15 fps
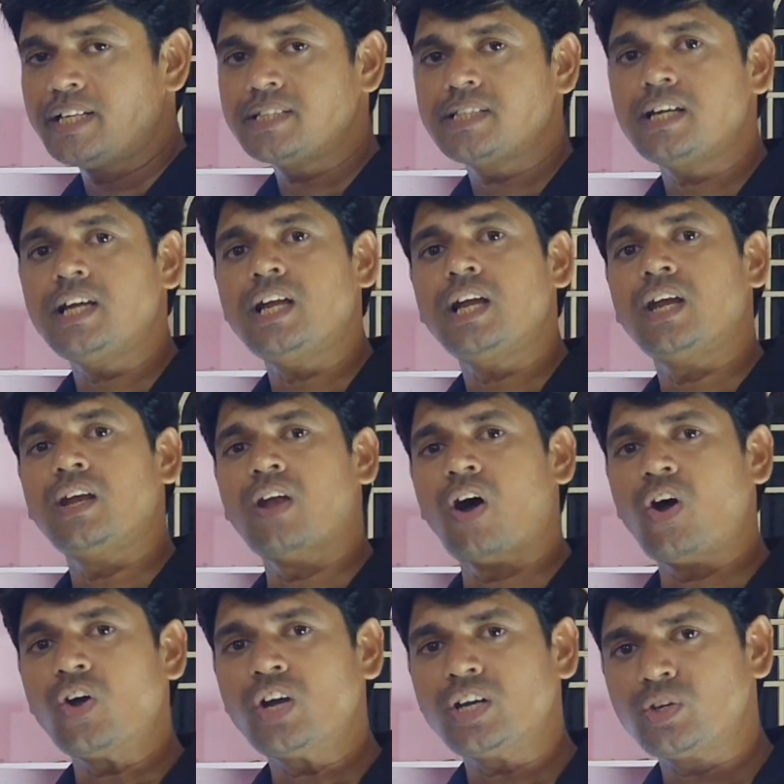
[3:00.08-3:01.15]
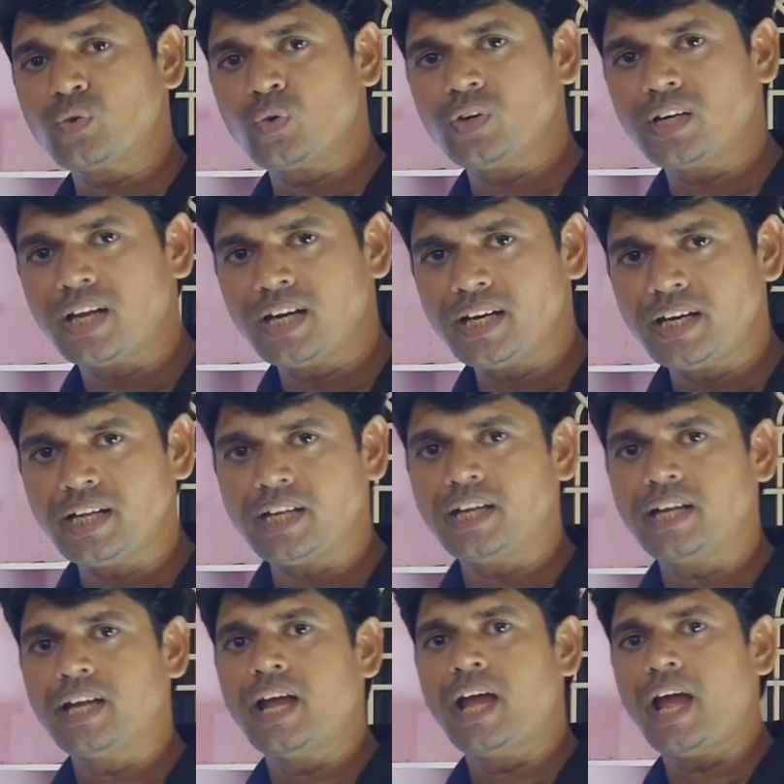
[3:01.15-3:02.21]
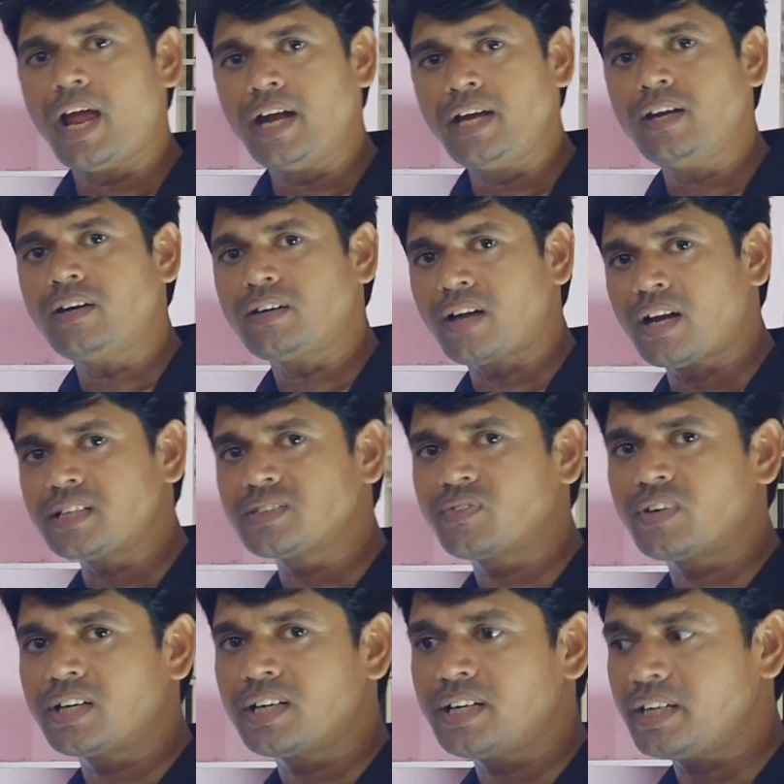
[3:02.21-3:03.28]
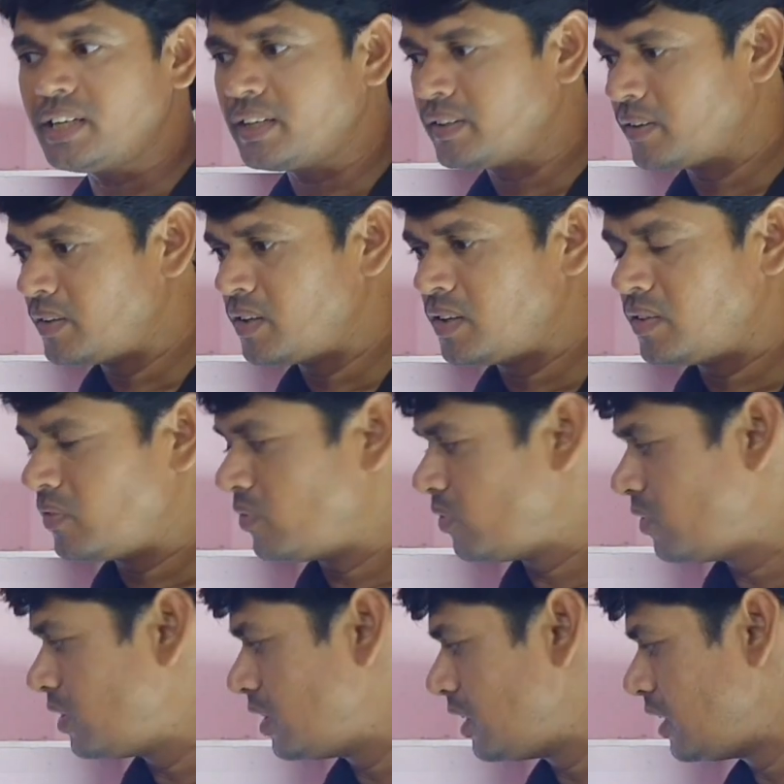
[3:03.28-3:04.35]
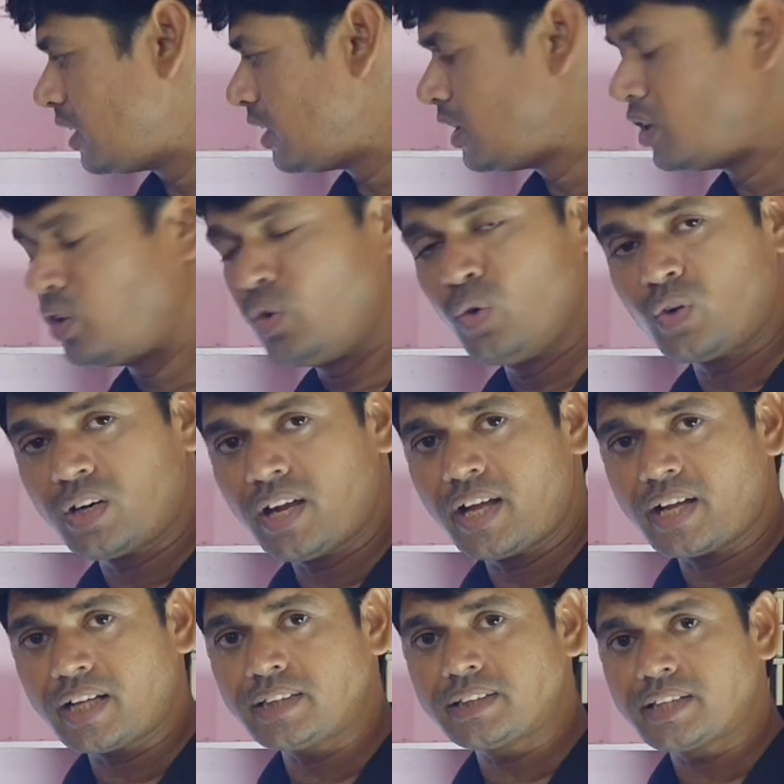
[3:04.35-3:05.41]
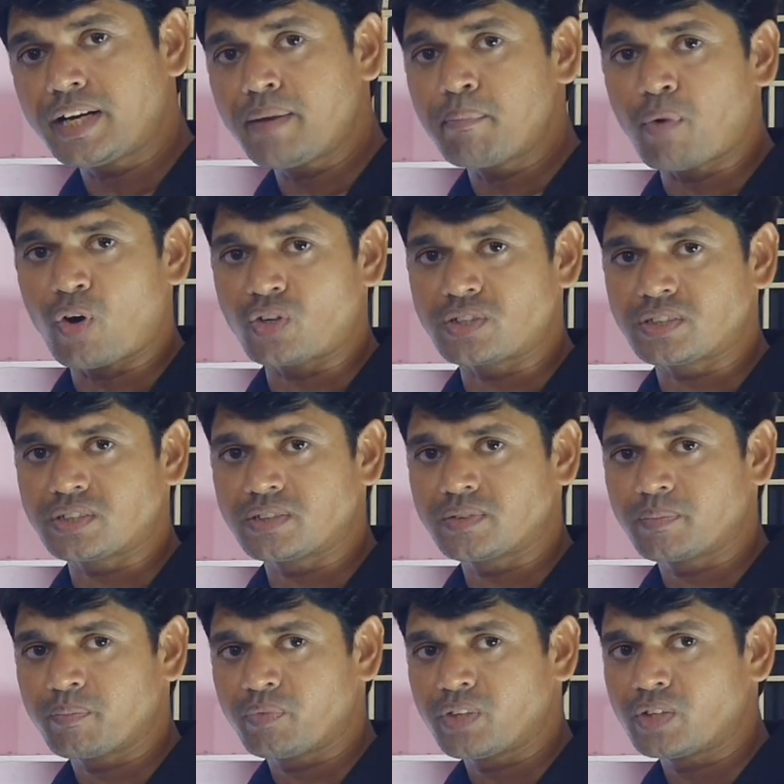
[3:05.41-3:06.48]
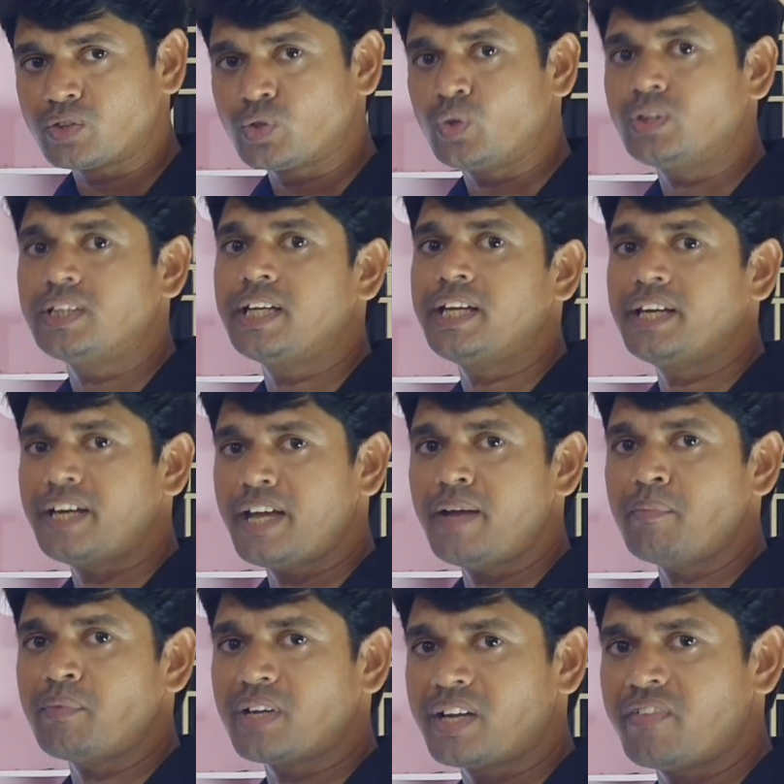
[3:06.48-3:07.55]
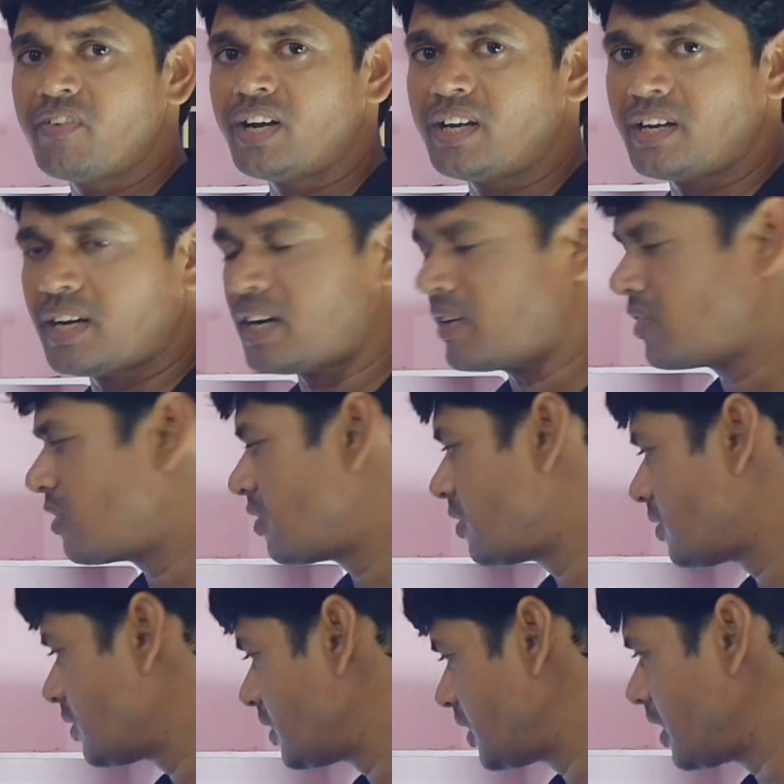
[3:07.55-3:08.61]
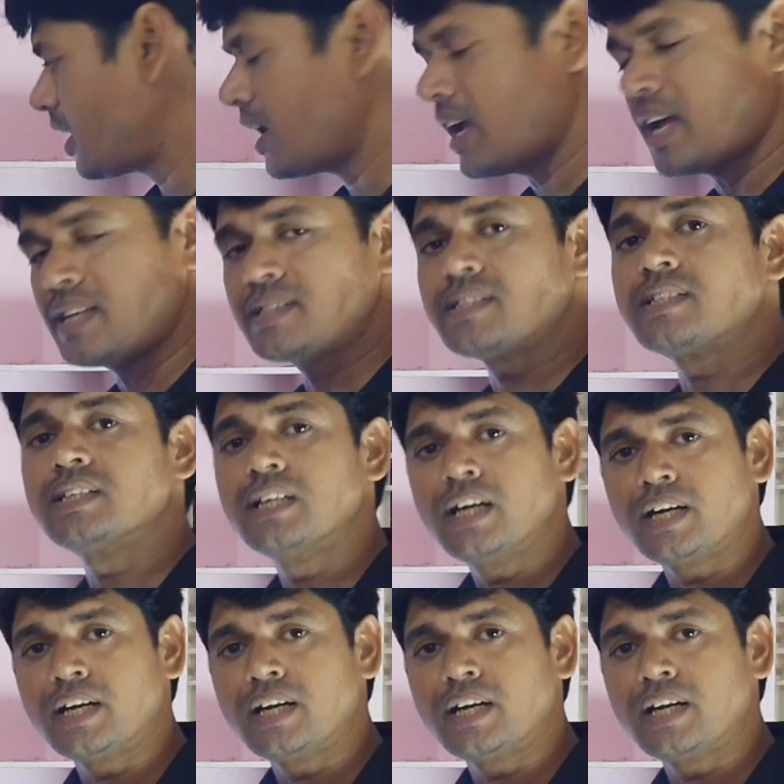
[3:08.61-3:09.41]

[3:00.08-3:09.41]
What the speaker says: is the longitudinally and the transversely look like three parts. So the name given as